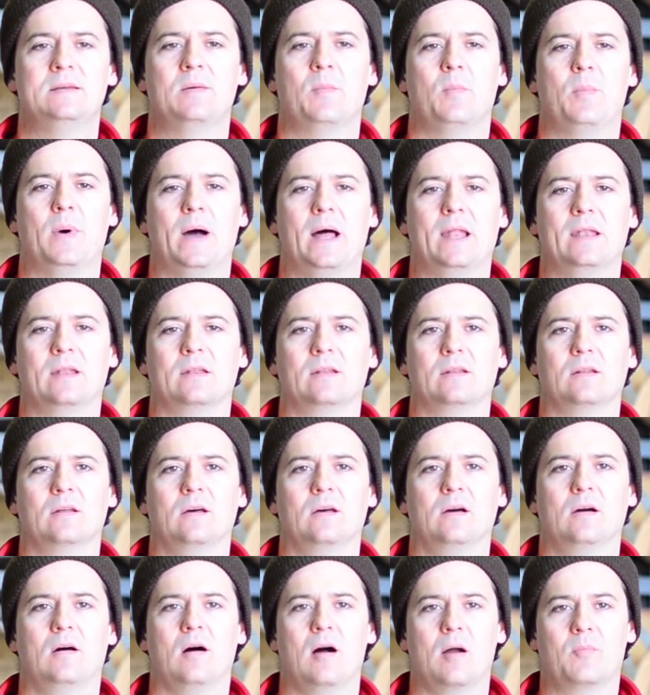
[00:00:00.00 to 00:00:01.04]
but
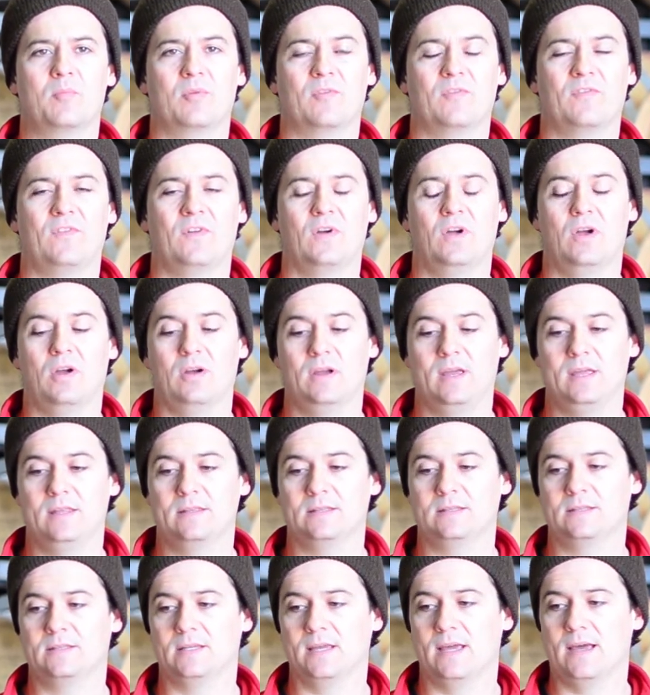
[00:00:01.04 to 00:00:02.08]
I prefer either
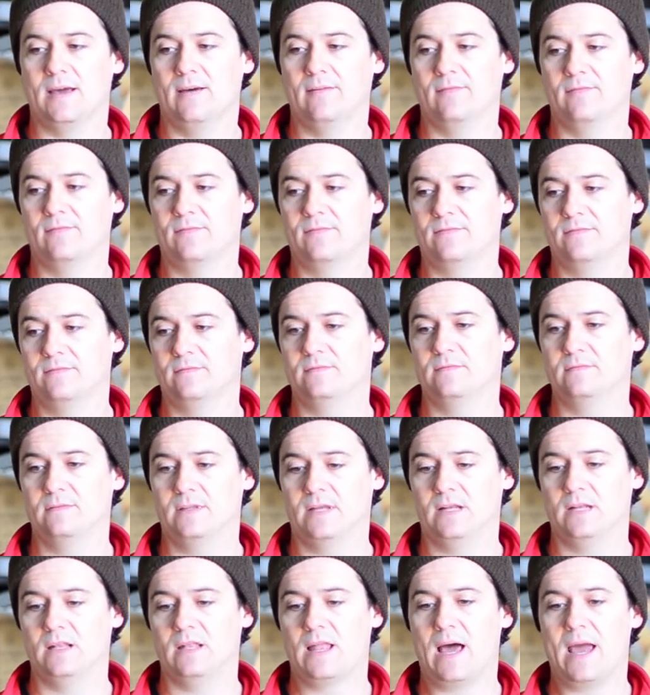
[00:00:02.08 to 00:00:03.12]
to have
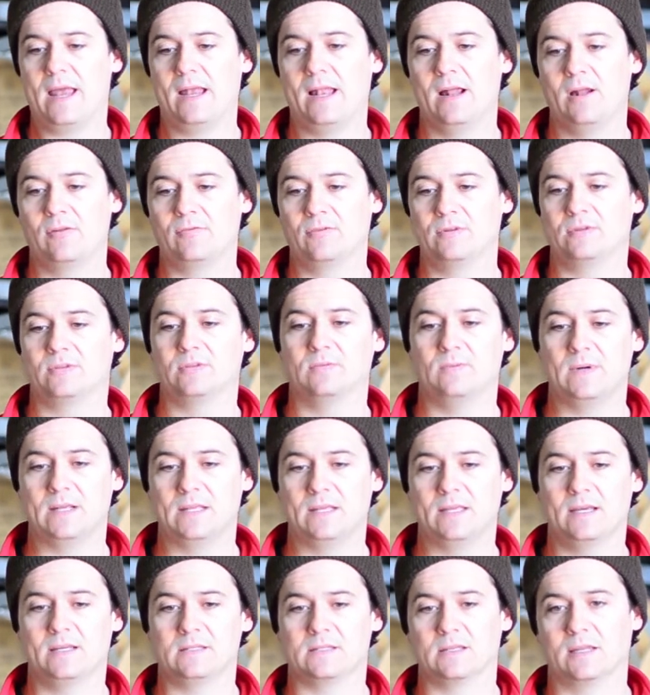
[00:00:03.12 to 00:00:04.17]
little 800 to
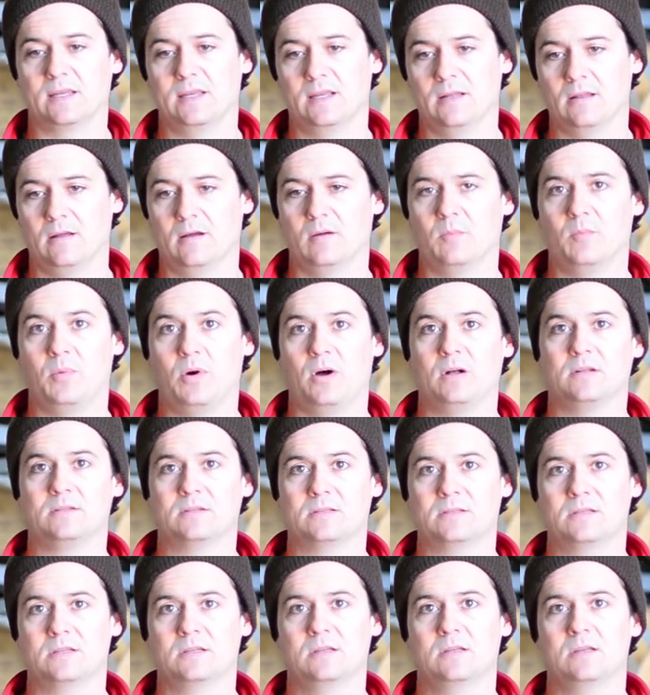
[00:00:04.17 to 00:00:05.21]
1,000 kilo
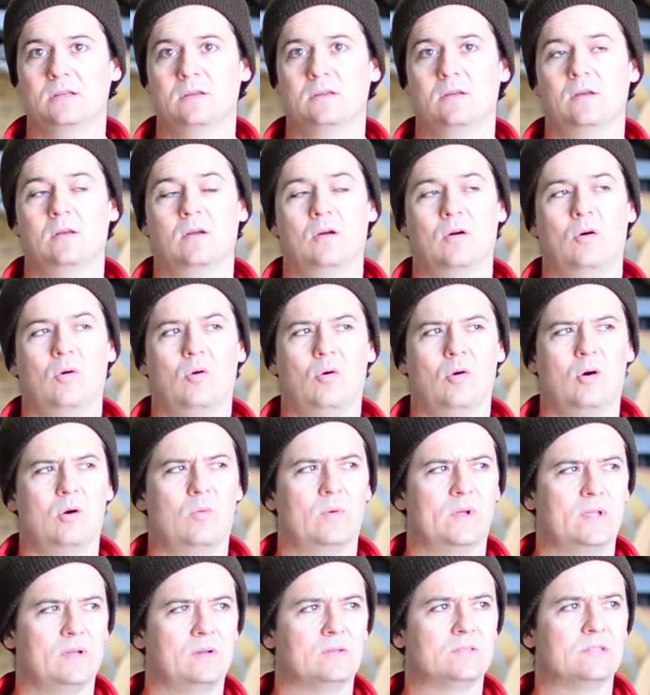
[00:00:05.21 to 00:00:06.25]
pots, or
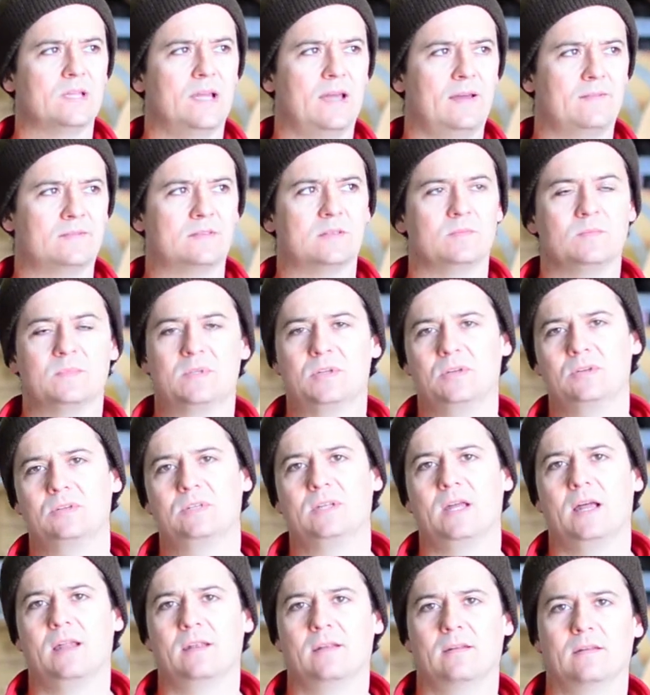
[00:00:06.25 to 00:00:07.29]
we also have some
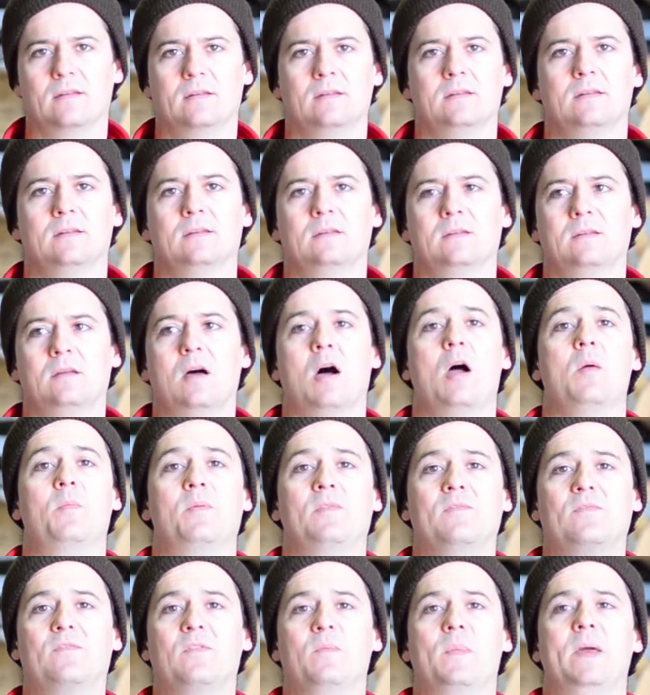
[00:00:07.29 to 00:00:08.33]
2-ton
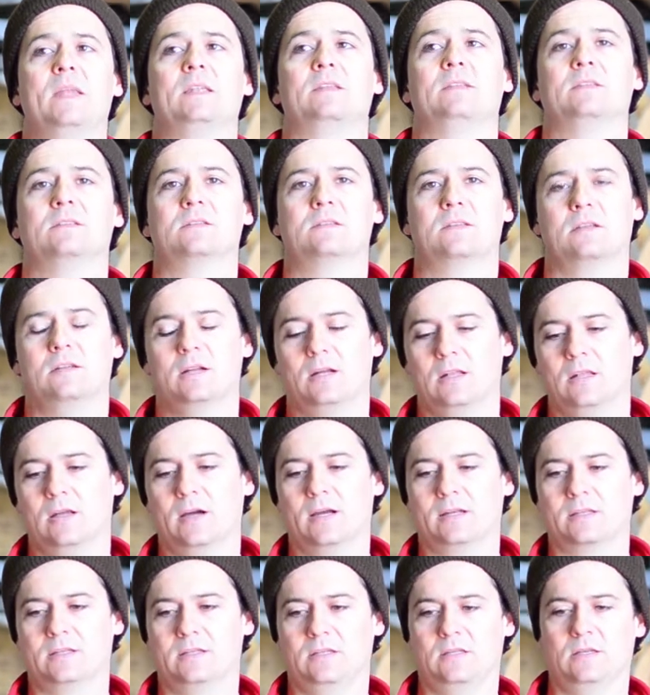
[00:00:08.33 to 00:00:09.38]
open fermenters that I
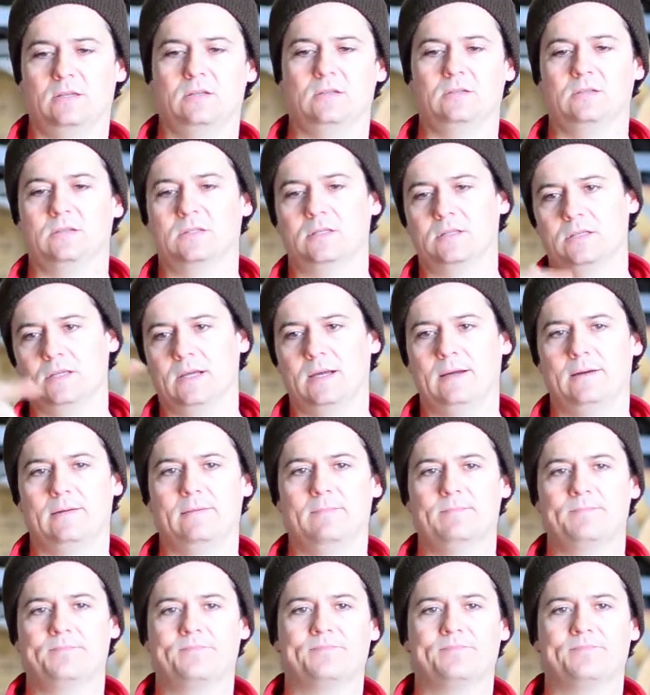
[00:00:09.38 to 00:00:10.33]
like to use an